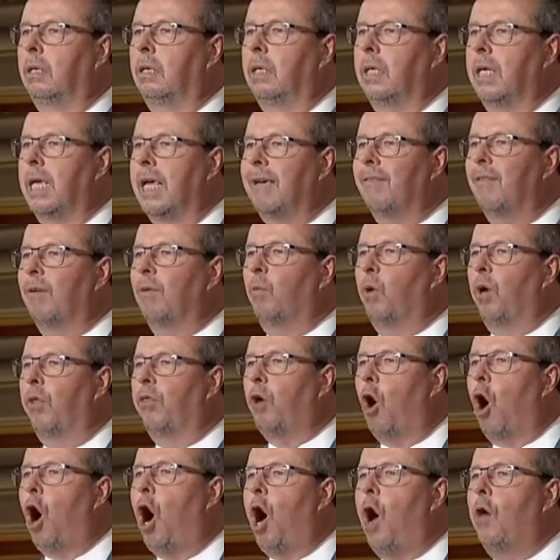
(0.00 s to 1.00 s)
Even with
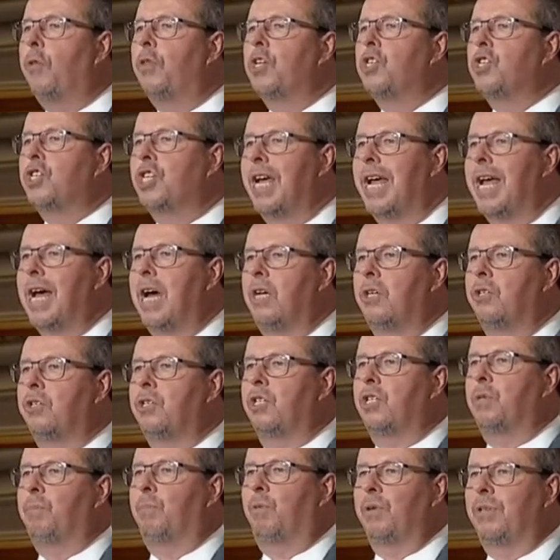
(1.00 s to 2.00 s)
all the
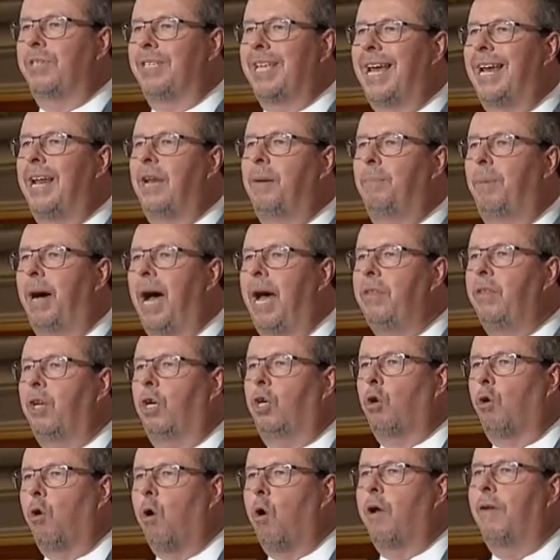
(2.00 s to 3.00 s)
challenges presented by the
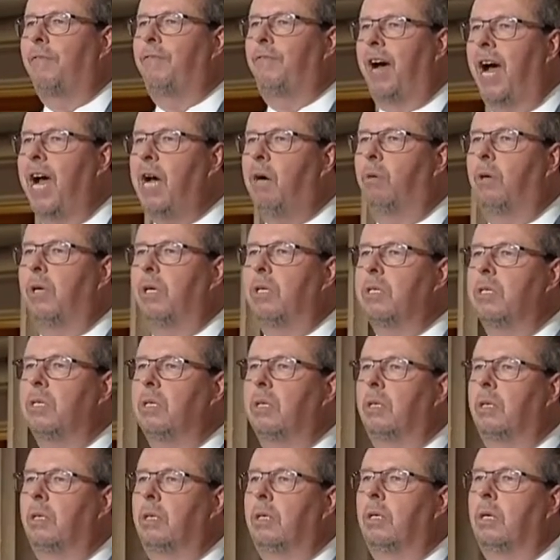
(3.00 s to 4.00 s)
coronavirus,
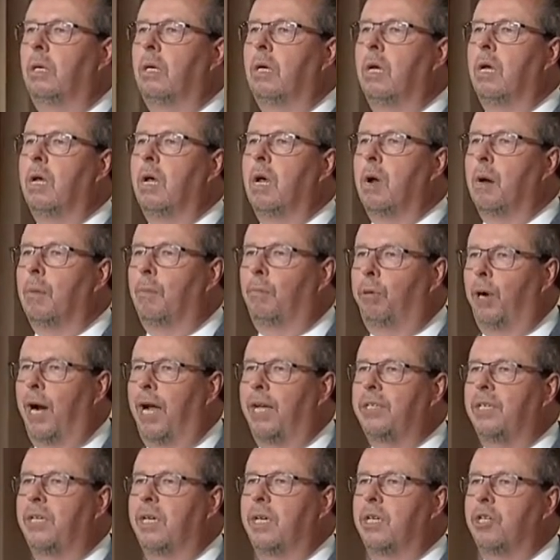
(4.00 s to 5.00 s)

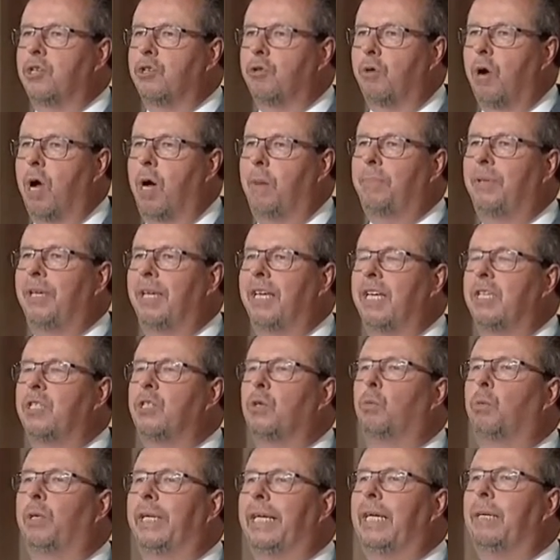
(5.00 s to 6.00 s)
President Trump is
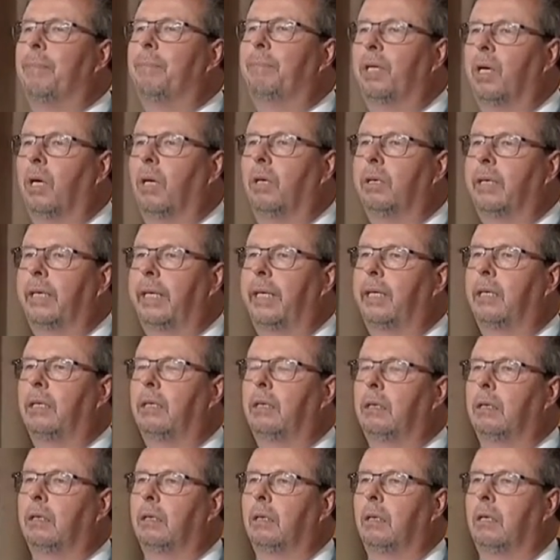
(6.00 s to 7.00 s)
rebuilding,
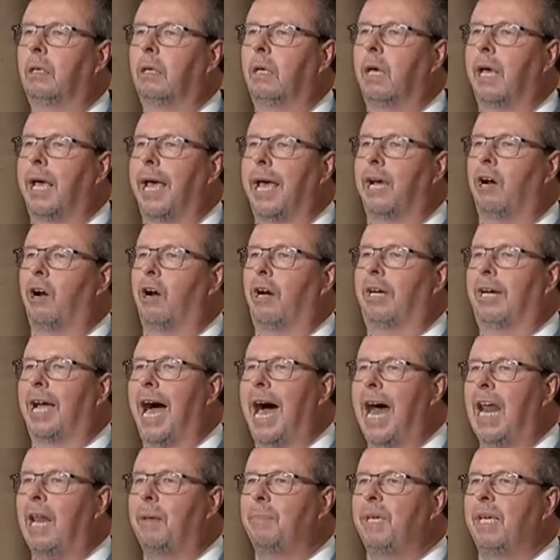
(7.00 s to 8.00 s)
and our
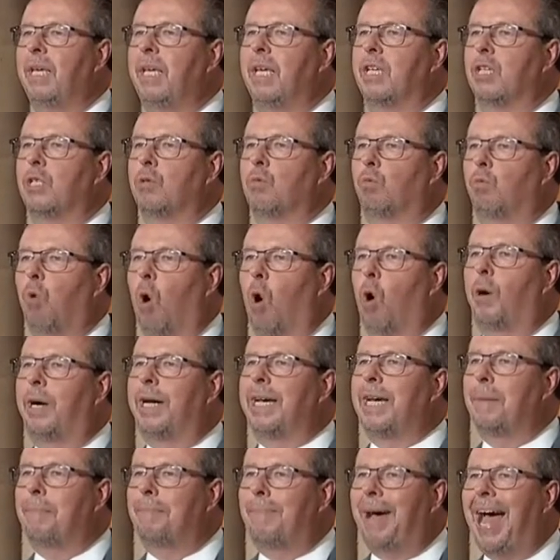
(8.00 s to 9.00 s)
economy is
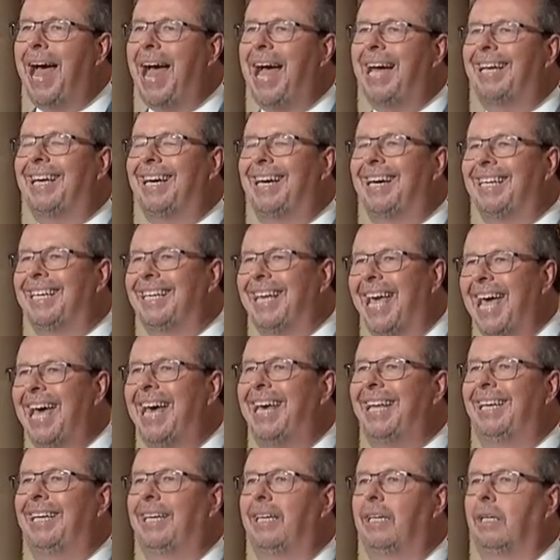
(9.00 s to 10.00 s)
roaring back
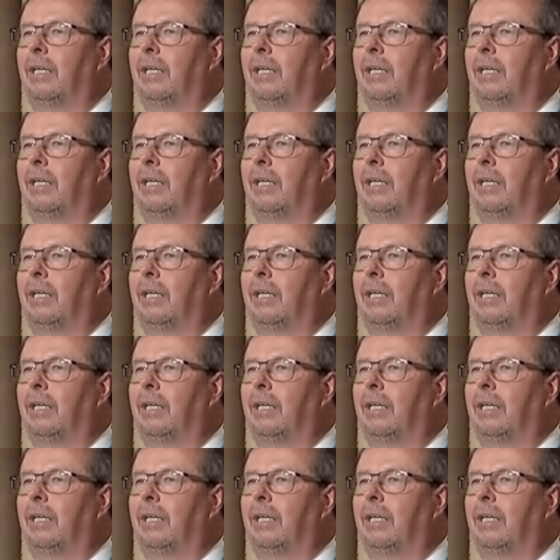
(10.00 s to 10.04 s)
again.